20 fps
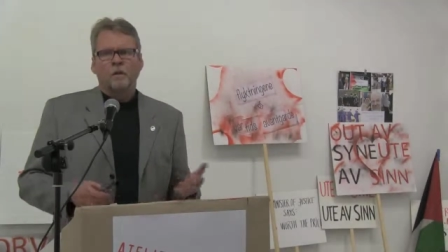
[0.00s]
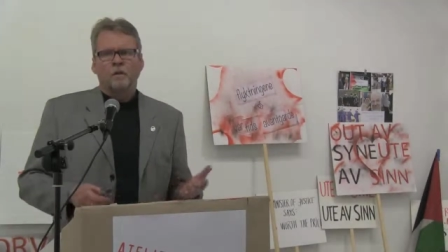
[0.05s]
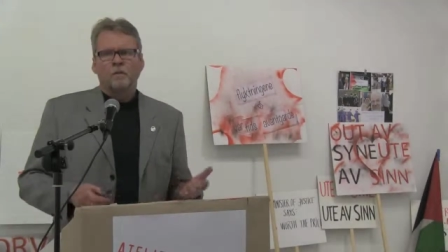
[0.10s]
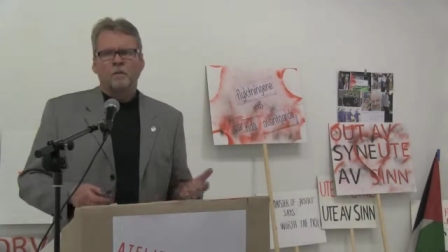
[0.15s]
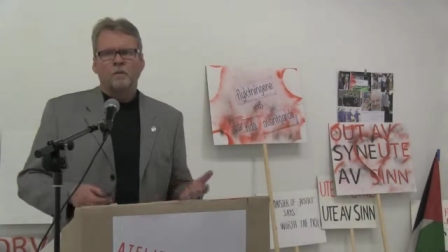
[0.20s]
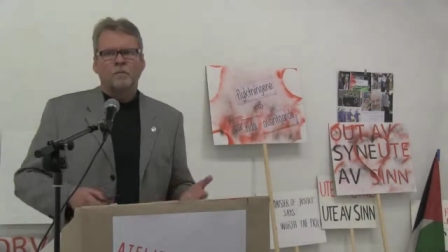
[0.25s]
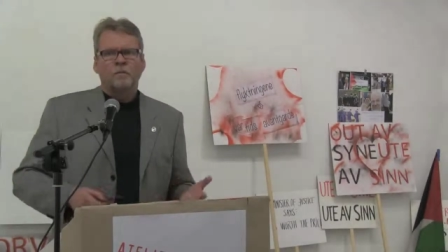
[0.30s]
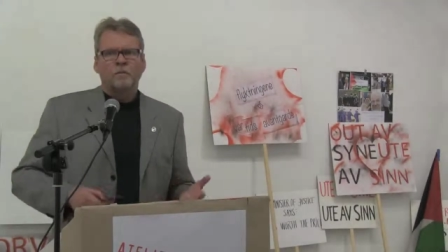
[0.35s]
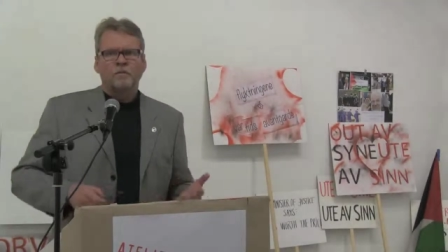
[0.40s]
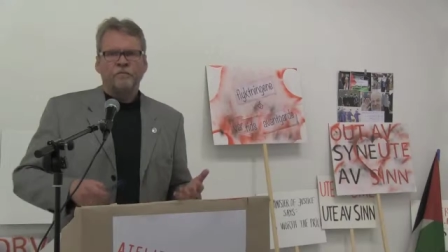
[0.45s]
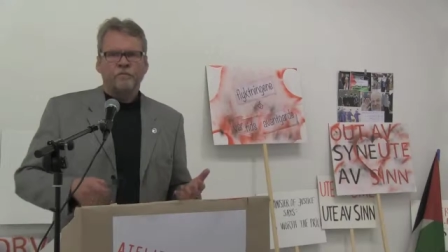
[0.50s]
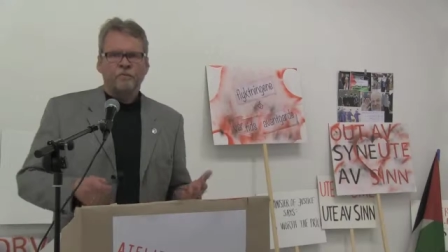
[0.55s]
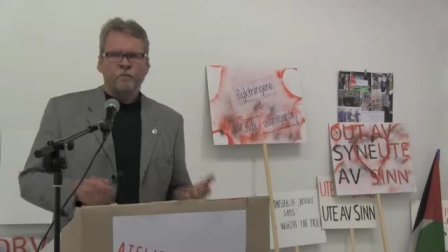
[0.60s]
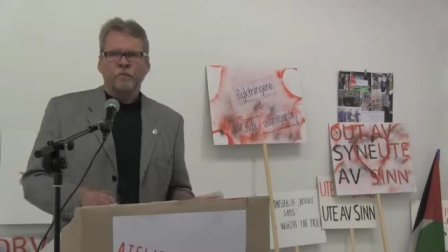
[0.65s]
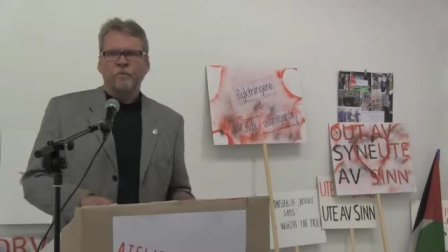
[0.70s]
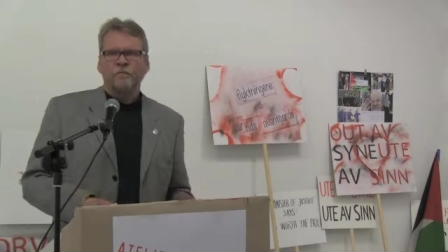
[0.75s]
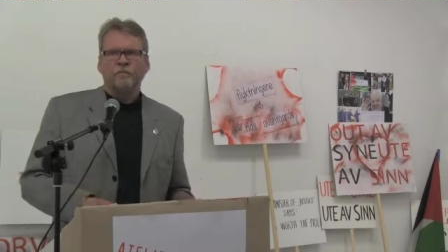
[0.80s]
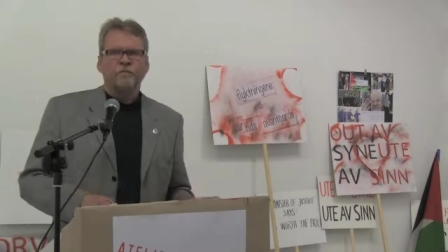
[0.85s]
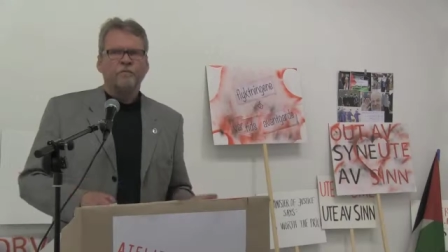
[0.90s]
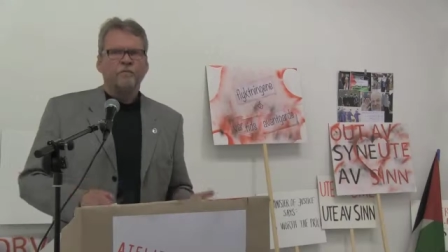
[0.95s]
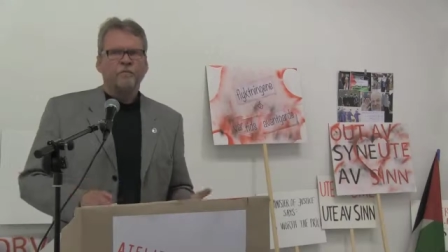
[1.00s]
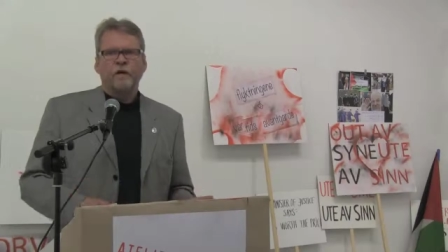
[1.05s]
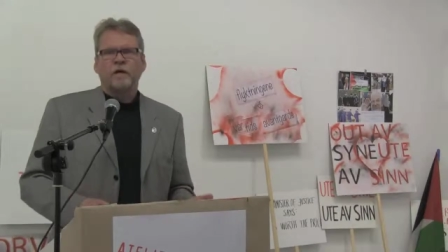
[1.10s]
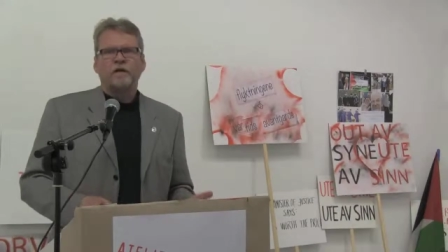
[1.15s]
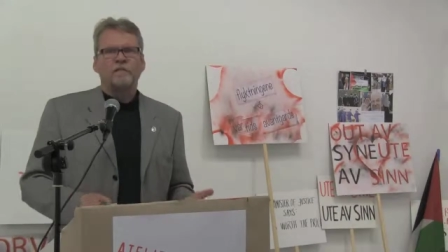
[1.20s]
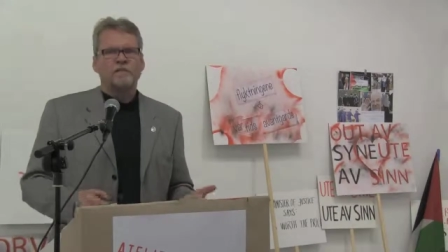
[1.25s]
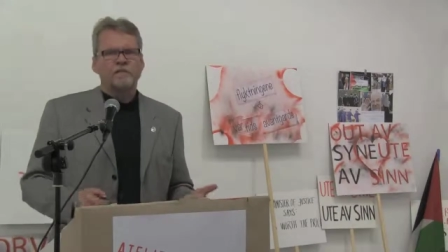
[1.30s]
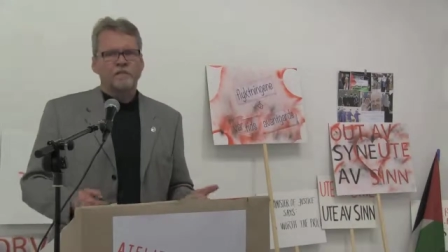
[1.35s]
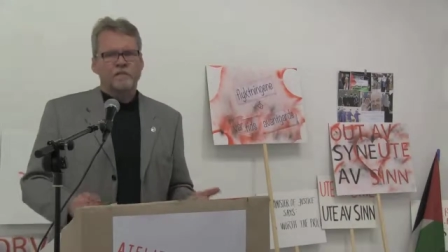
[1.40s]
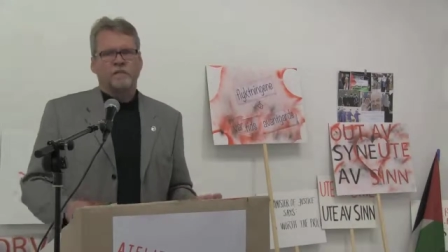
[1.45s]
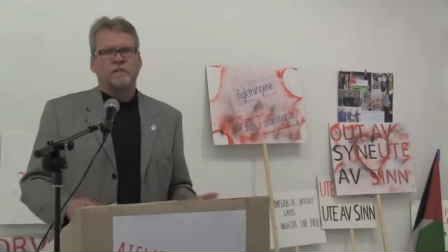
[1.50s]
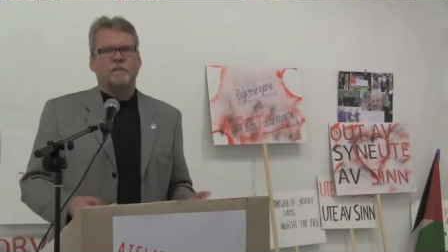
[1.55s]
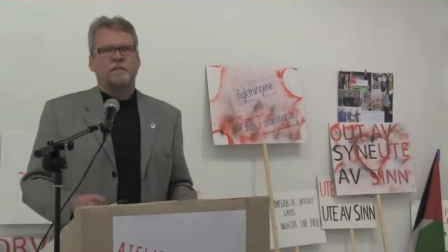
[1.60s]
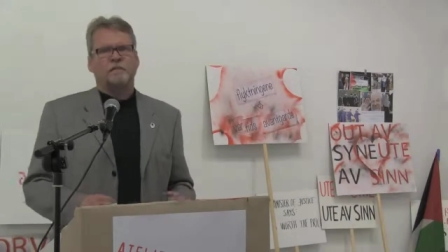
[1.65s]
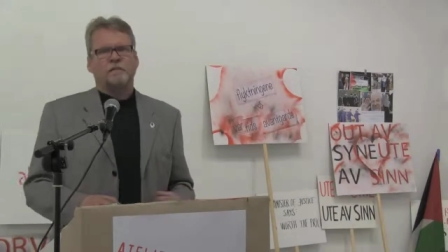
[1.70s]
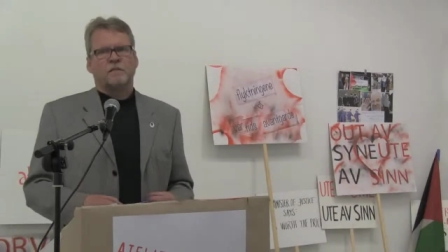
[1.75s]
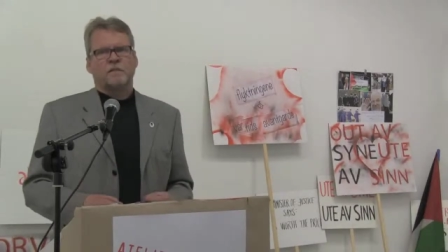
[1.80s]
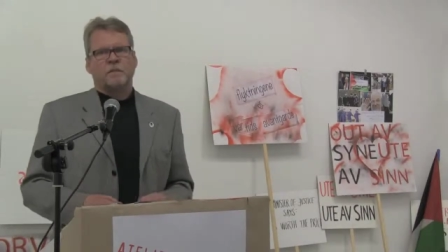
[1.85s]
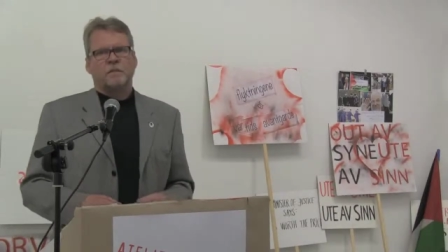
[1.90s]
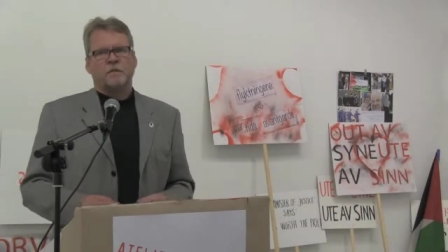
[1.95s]
could be 4,000, 5,000,
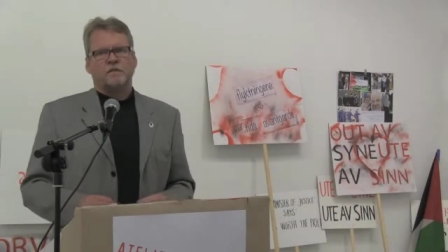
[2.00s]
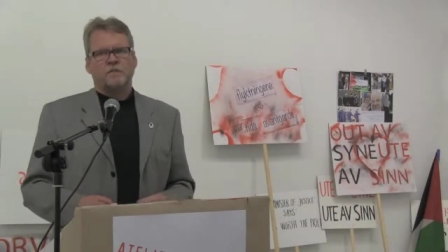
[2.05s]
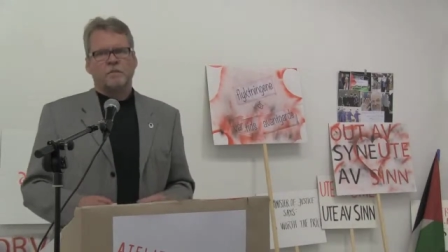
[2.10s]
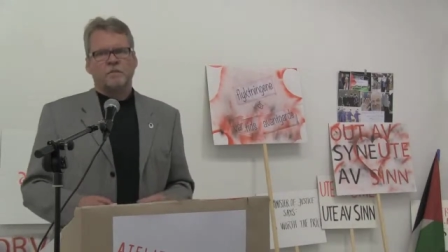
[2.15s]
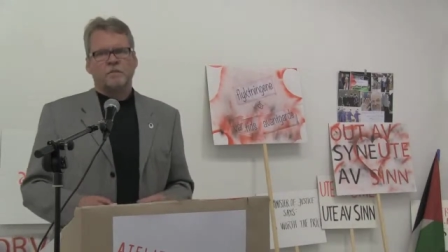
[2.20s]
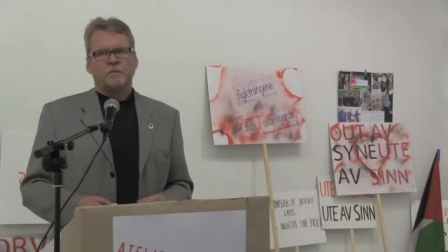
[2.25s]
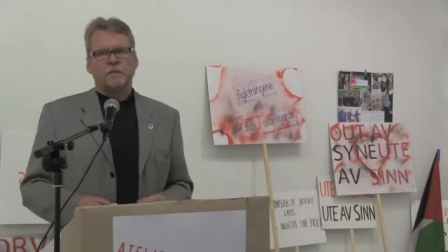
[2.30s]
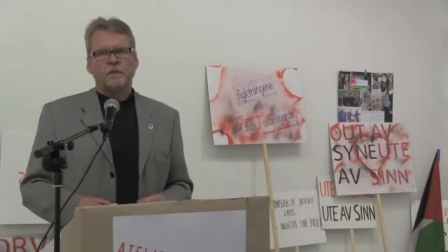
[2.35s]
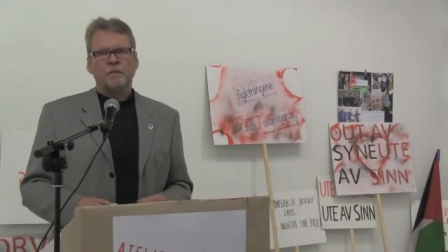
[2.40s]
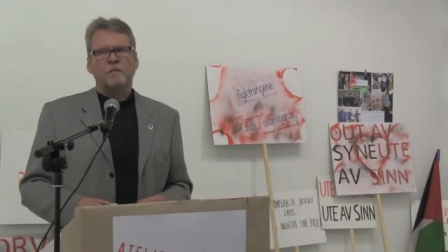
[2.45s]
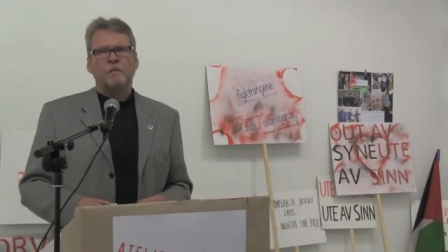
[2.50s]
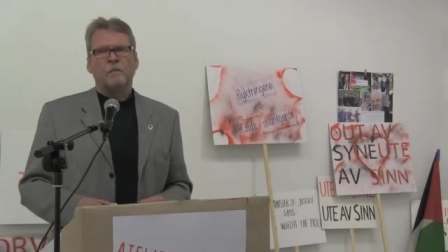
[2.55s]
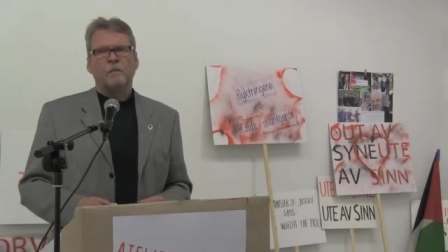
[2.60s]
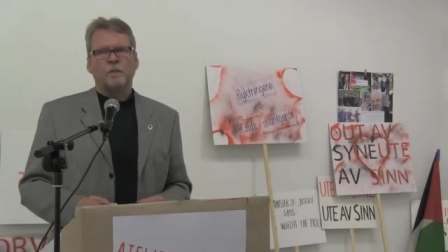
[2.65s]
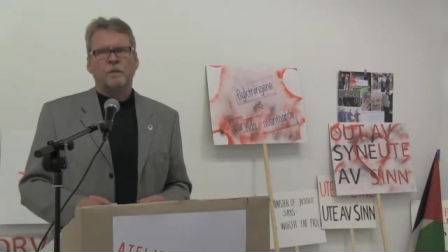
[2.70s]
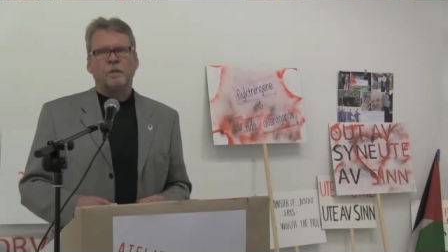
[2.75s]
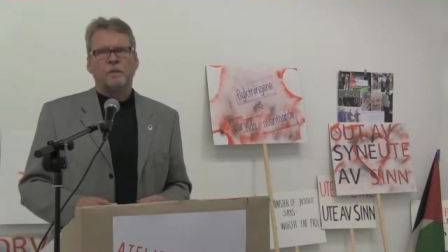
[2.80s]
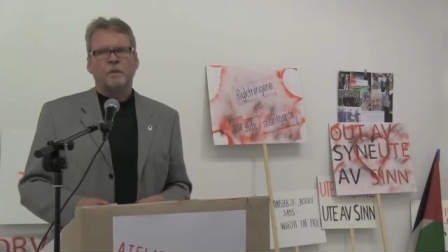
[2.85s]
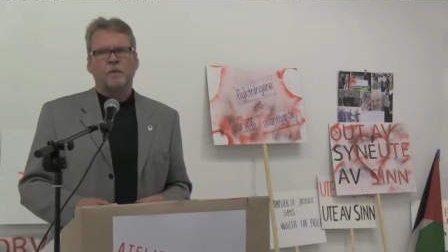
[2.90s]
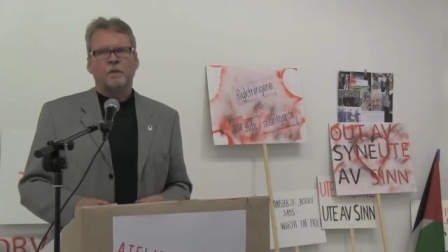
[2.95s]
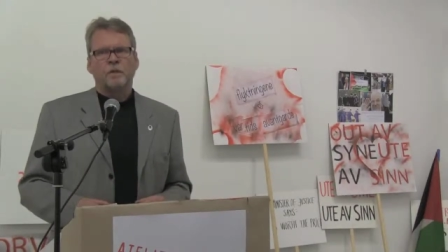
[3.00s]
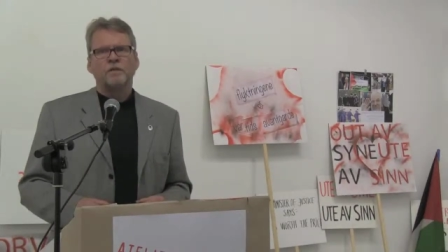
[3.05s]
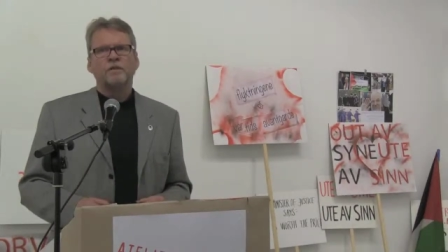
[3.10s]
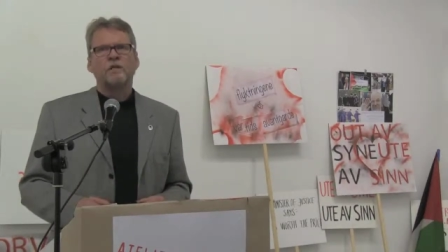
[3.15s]
6,000 people